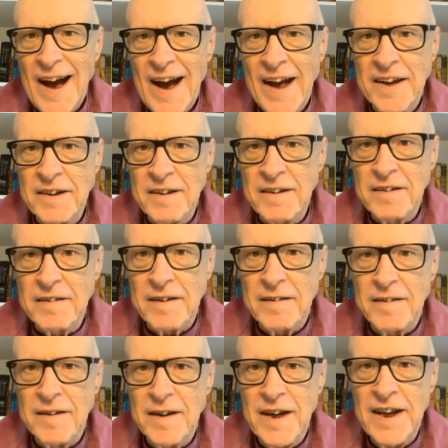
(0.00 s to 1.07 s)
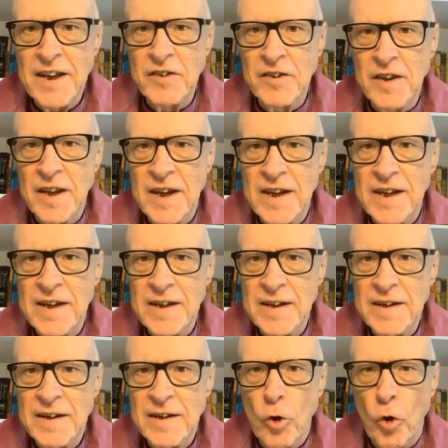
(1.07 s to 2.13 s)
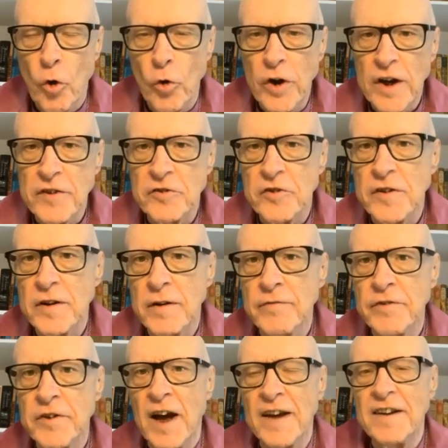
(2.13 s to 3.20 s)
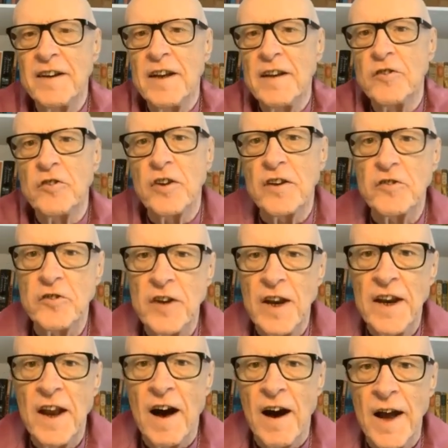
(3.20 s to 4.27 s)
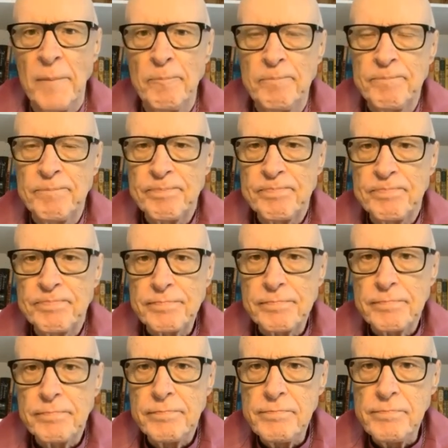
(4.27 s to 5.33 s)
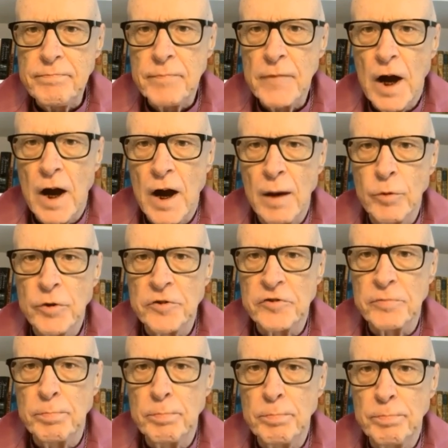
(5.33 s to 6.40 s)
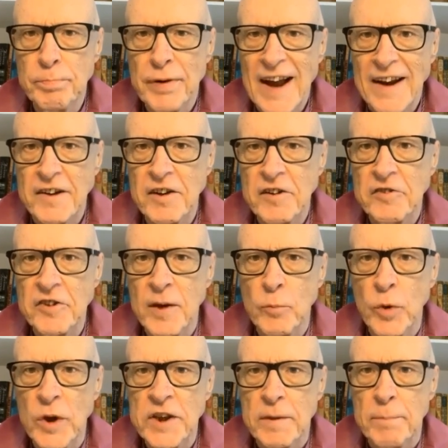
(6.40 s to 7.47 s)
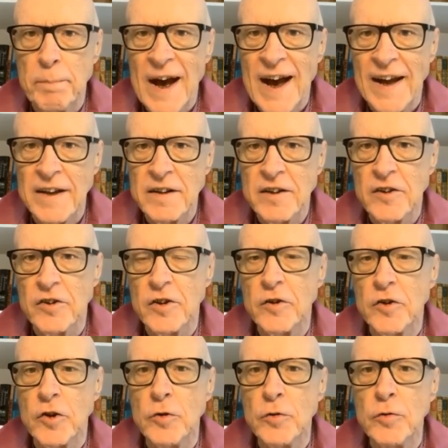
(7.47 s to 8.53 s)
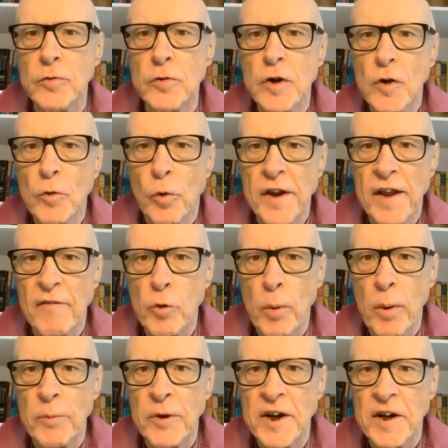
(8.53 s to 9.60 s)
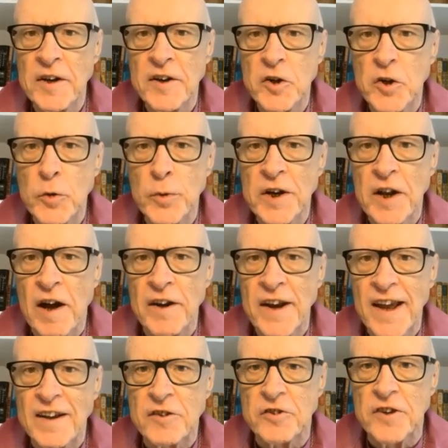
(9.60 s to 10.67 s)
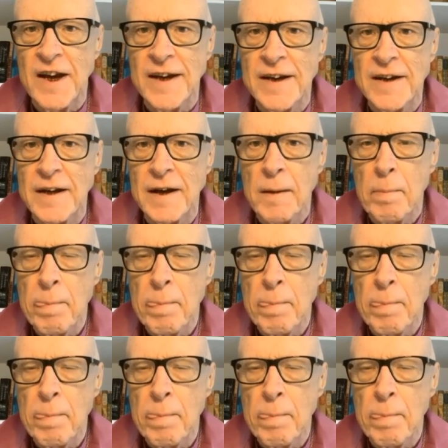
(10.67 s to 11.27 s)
And in the August of 1969, I was practicing with the band to do whatever we were going to do at our next gig.